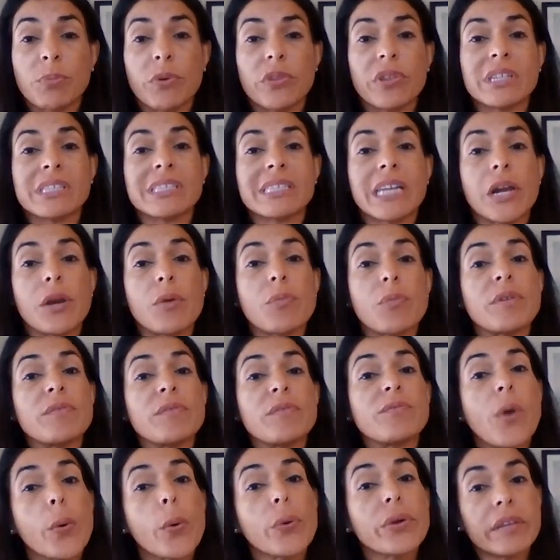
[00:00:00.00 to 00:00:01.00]
but they started
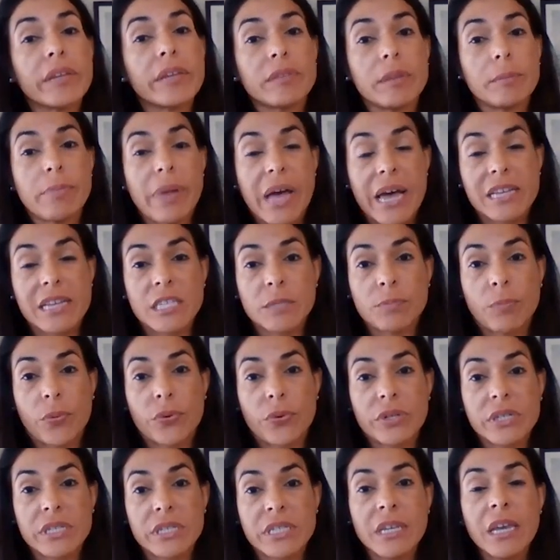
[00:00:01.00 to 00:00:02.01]
revoking the
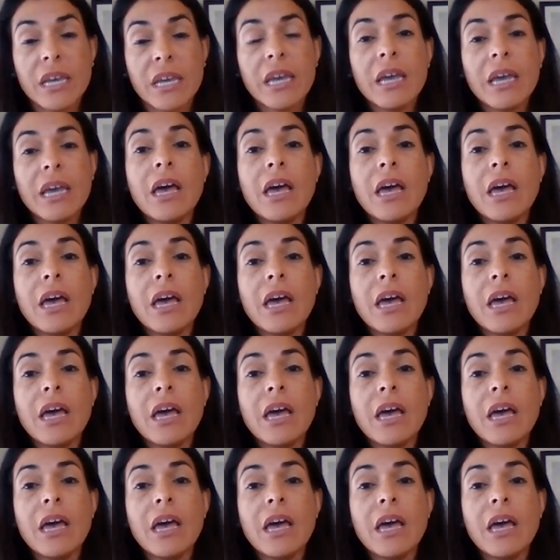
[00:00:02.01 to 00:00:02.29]
passports.